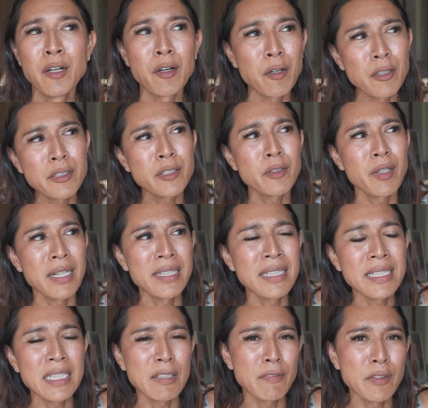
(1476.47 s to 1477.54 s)
Also, I
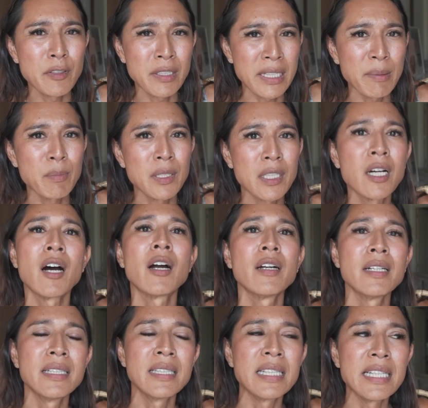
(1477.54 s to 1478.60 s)
think if you keep the car
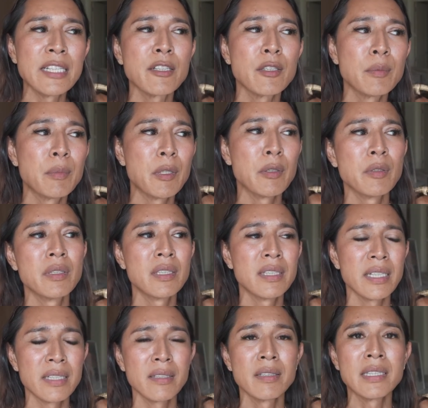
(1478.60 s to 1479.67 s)
in eco mode,
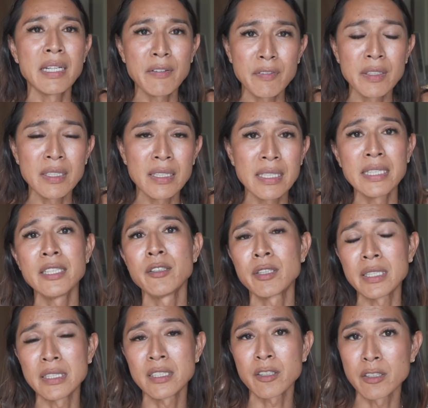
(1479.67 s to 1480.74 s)
then definitely you
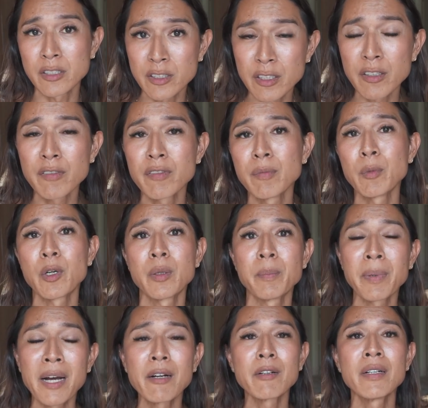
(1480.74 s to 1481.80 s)
can conserve more
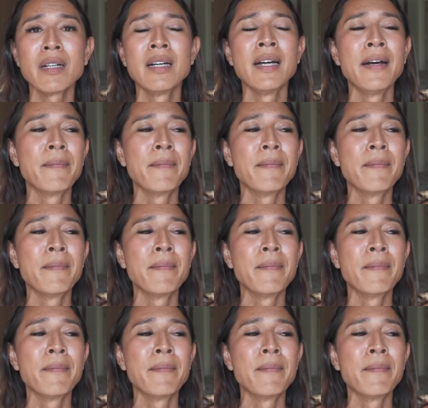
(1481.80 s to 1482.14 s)
power.